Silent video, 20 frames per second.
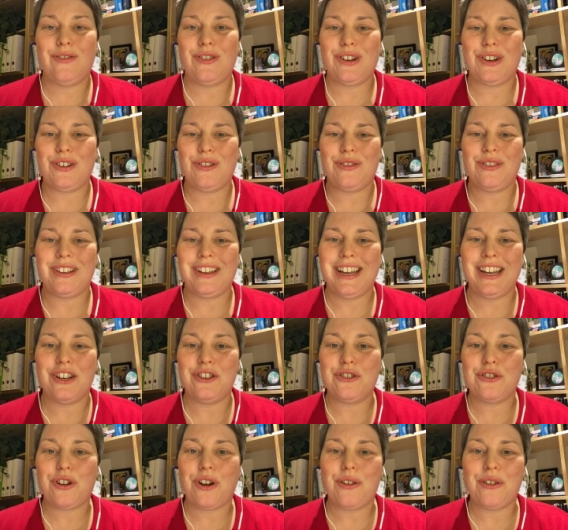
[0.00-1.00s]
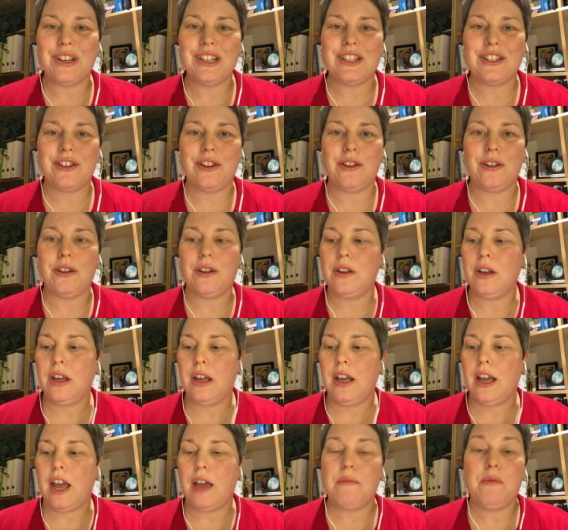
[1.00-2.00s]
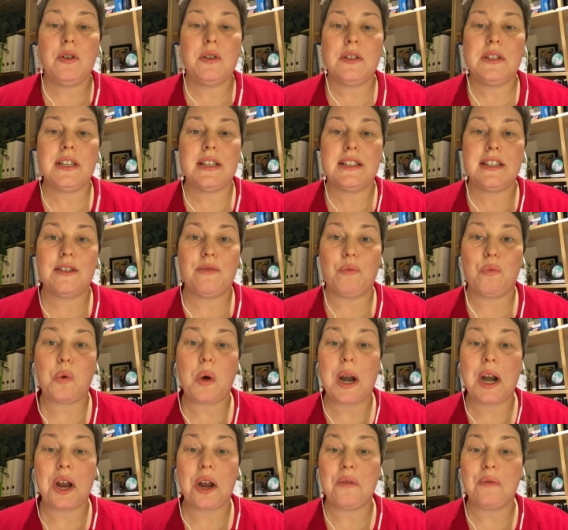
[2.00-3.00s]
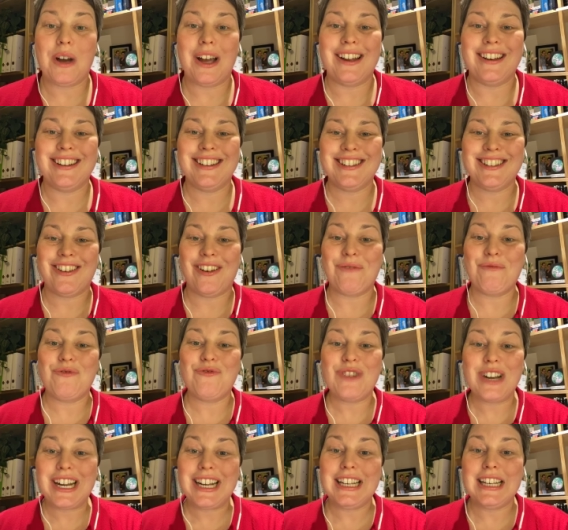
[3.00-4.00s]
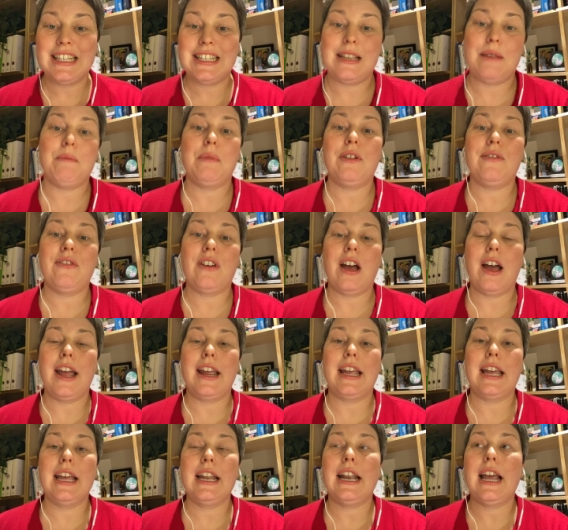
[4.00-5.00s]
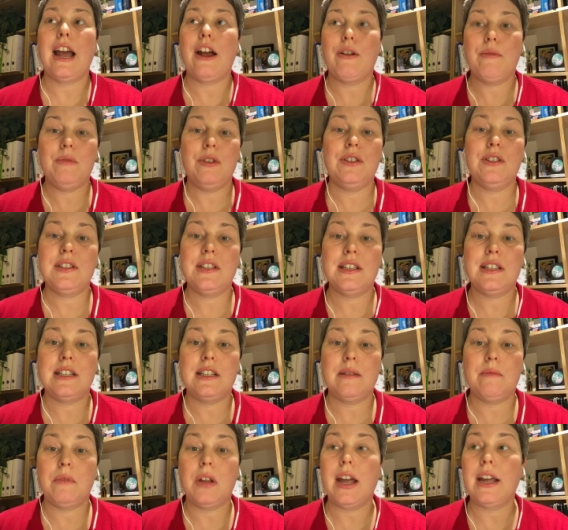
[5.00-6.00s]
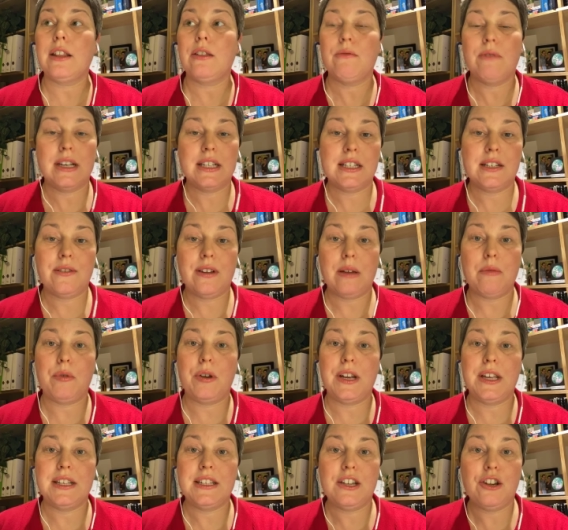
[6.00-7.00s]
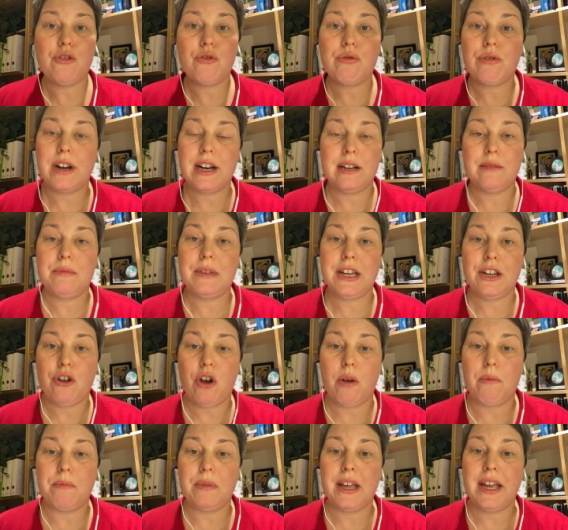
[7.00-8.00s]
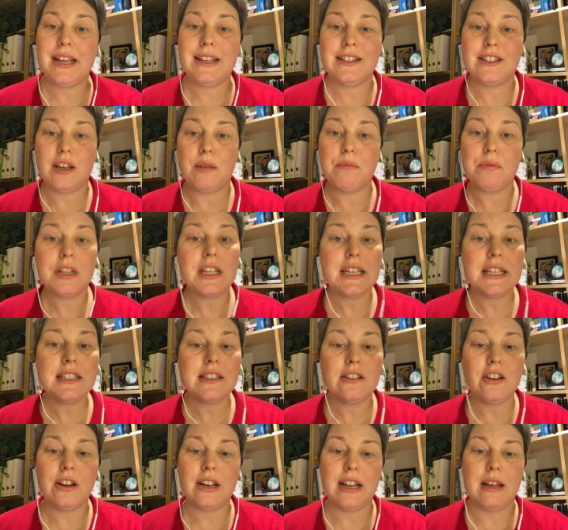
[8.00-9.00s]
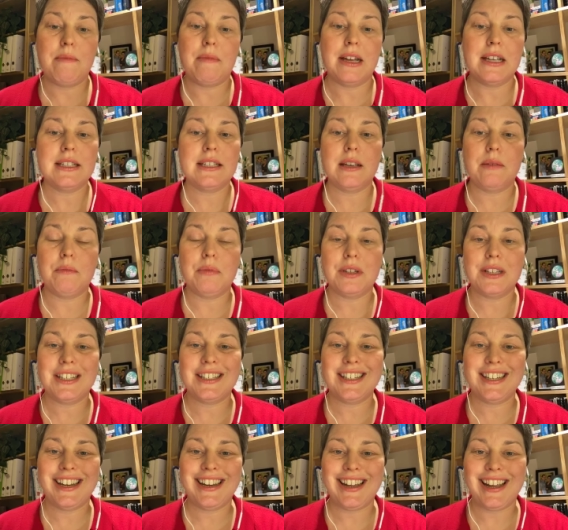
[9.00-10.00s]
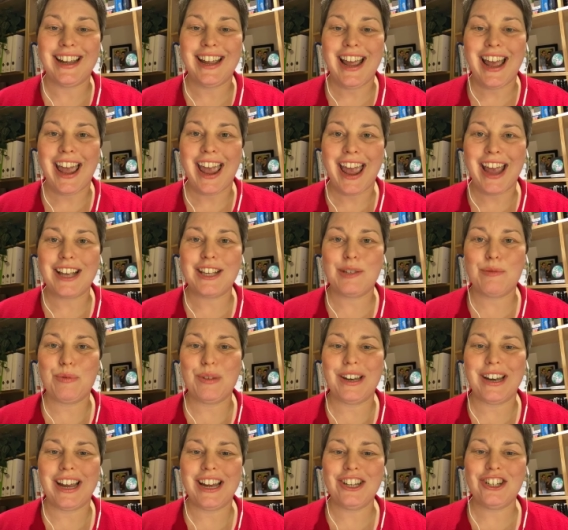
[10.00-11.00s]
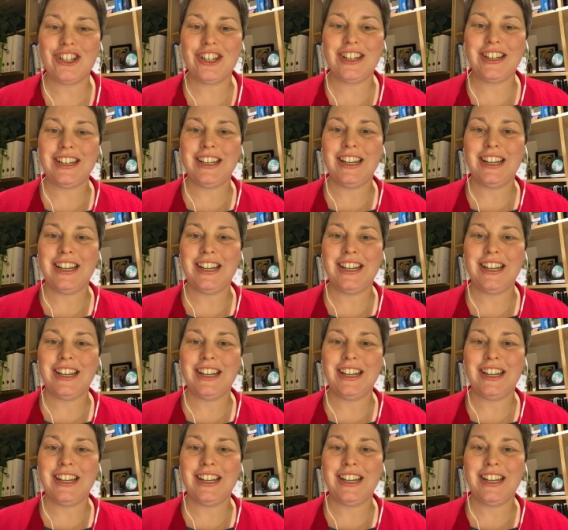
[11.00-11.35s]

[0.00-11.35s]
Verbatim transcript: you a little intro into immune system 101. So I'm really simplifying it. Our immune system, like the rest of our body, is incredibly complex. So please don't let my simplistic explanation